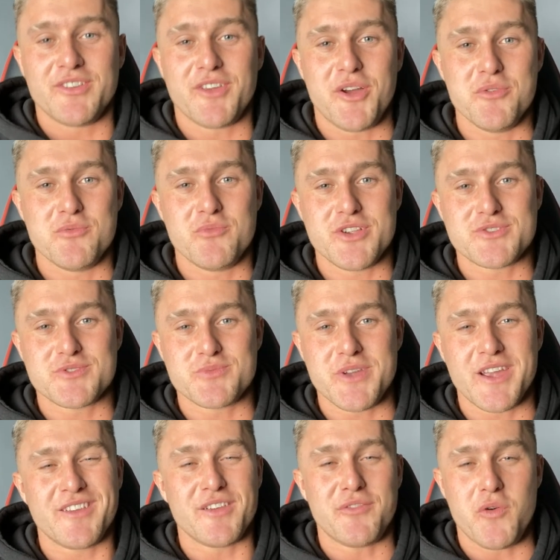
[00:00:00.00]
zone, which was
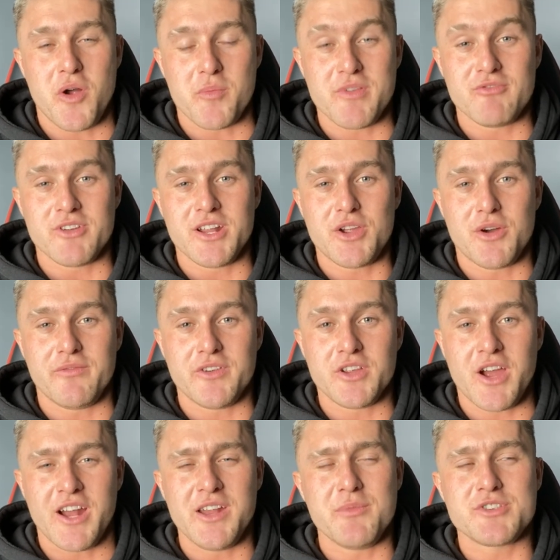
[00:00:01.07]
weird because I thought I'd be really
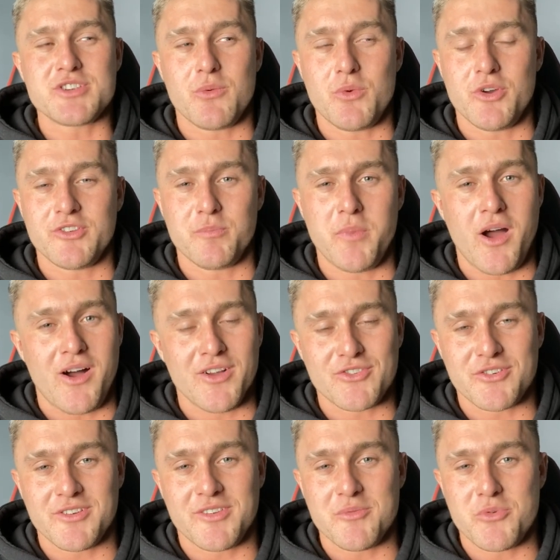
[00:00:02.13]
confident going in, which I was, but
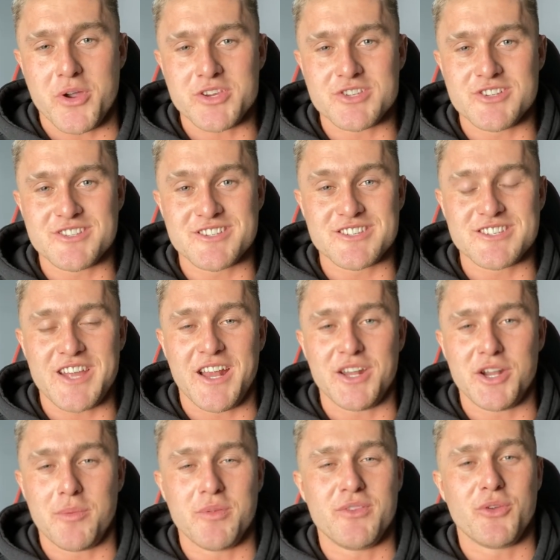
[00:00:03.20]
answering some questions and
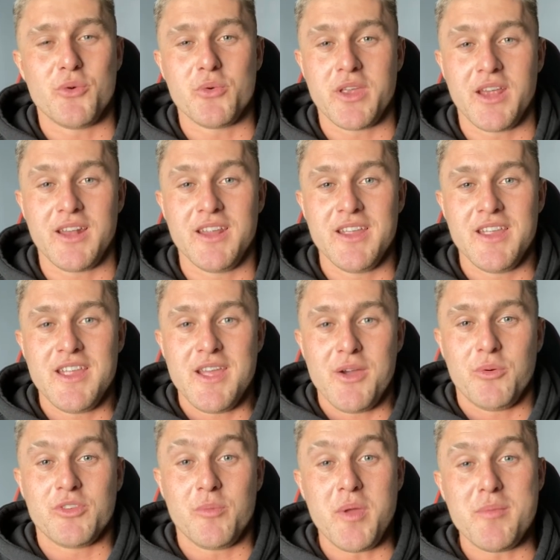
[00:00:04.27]
standing up and talking
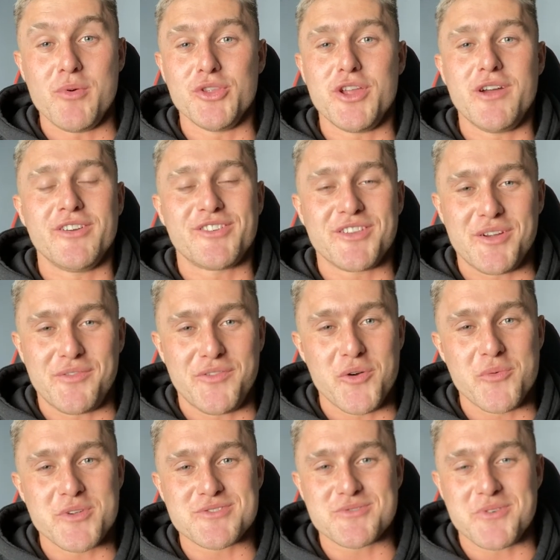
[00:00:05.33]
was a bit more nervous than I
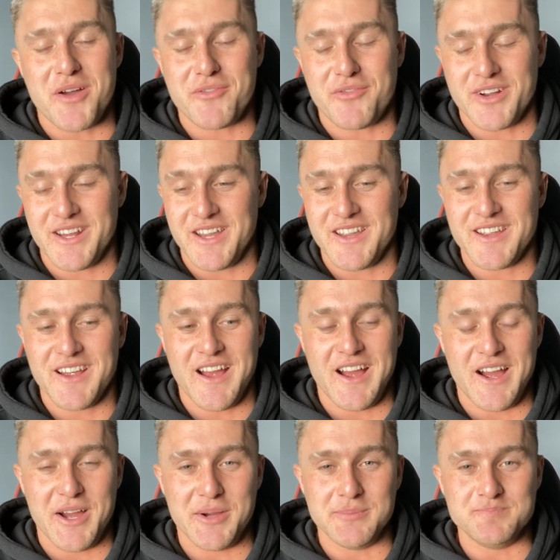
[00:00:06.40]
thought, which was quite funny.
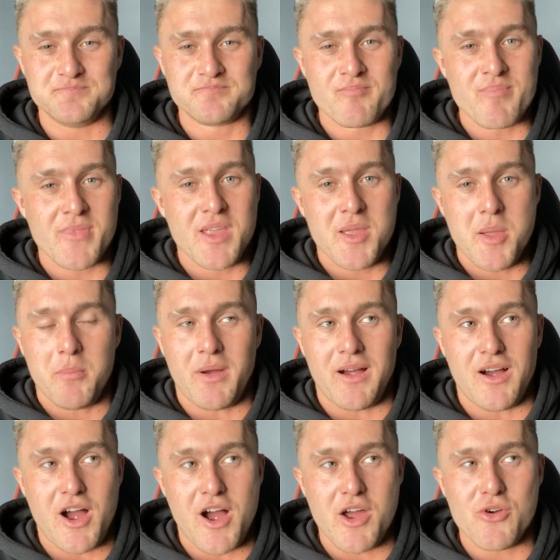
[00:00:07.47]

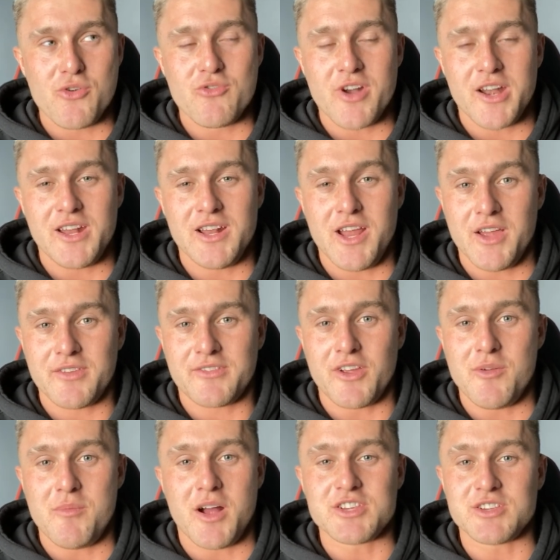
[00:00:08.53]
But I already learned
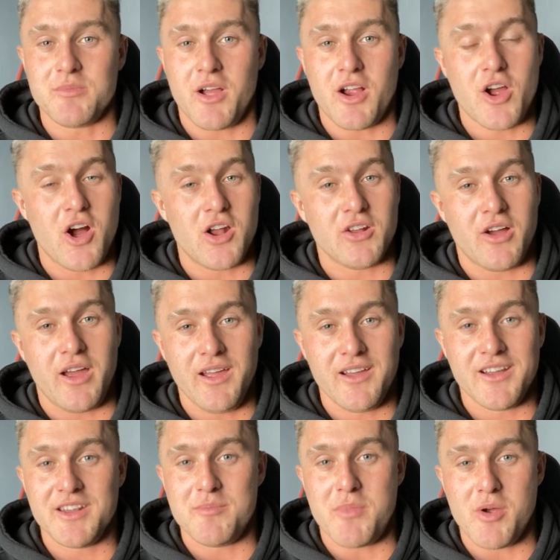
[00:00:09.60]
so much. I can't lie,
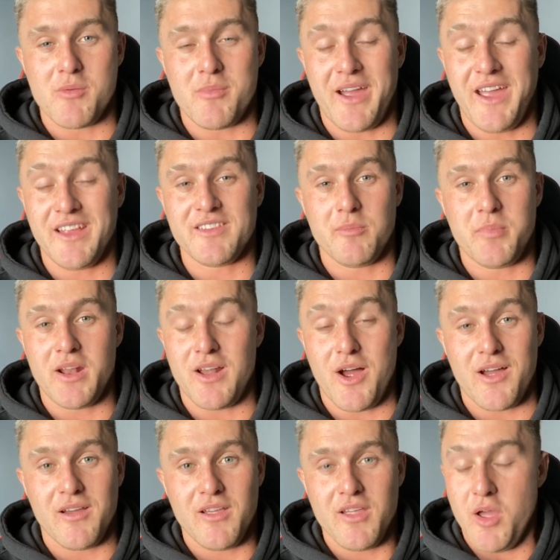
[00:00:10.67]
at the moment my head's a bit
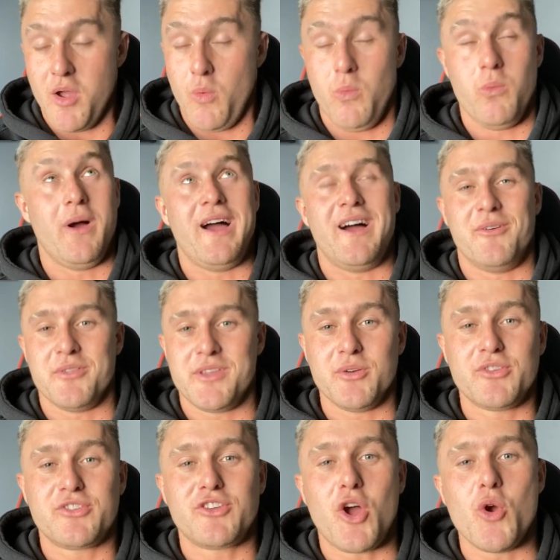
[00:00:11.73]
like, wow, there
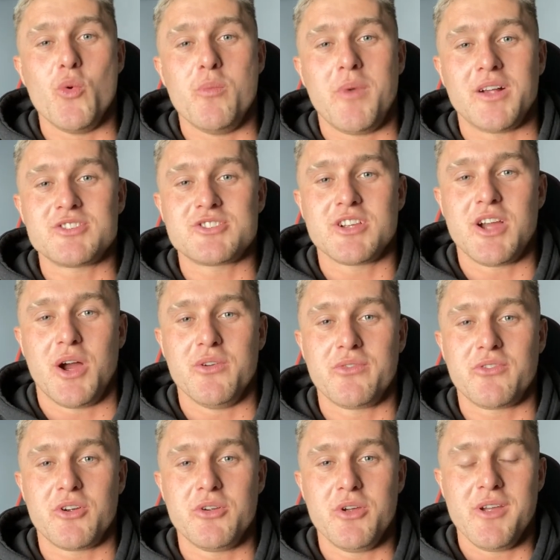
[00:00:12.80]
was so much to go
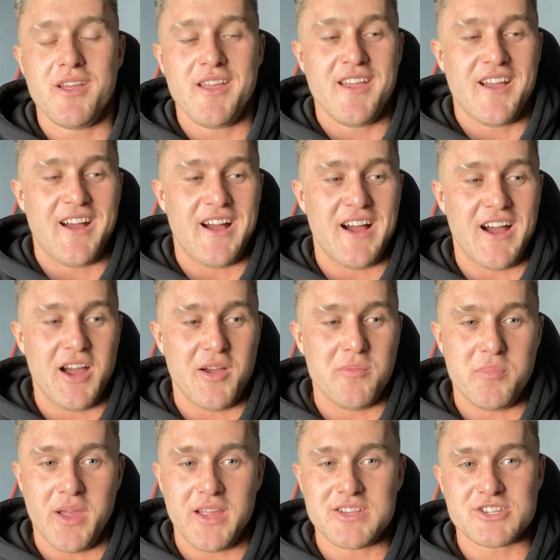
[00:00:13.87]
through.
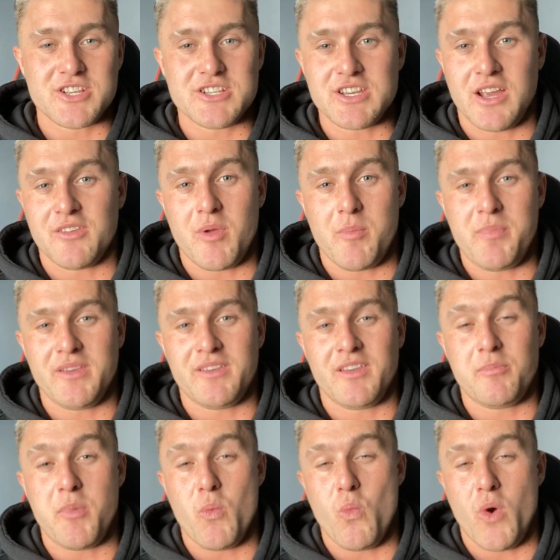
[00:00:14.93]
But it just in terms of my business,
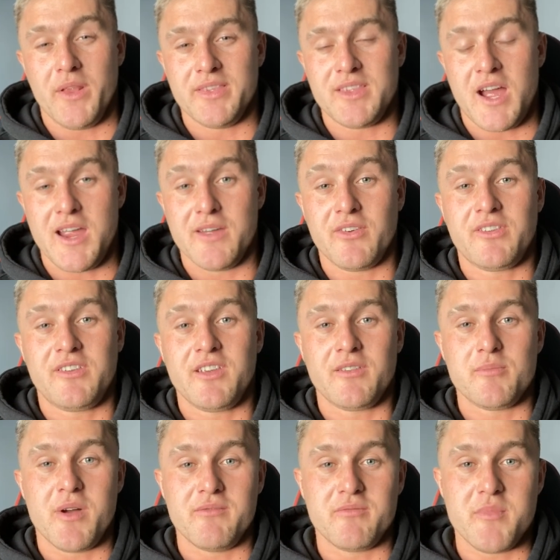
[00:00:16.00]
it's been one day of a
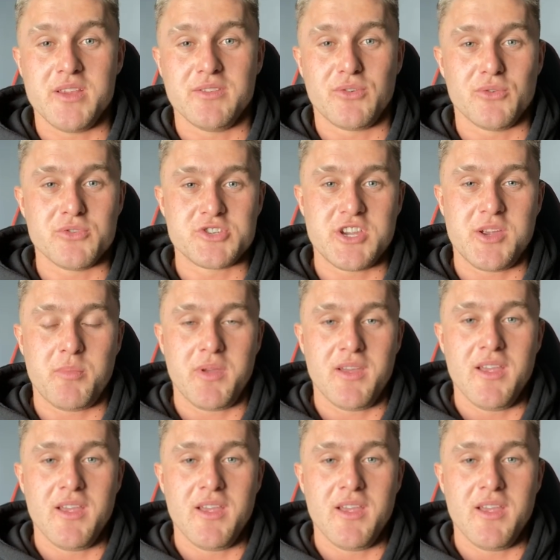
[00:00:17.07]
6-month mentorship.